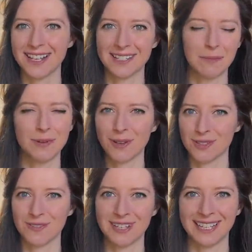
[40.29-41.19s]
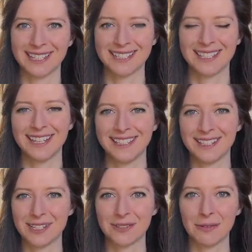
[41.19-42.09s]
and I'll put lots of links in the
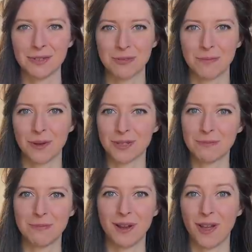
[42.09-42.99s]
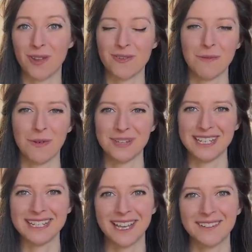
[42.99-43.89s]
description box below for more
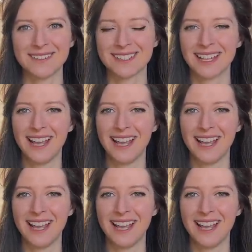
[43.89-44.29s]
details.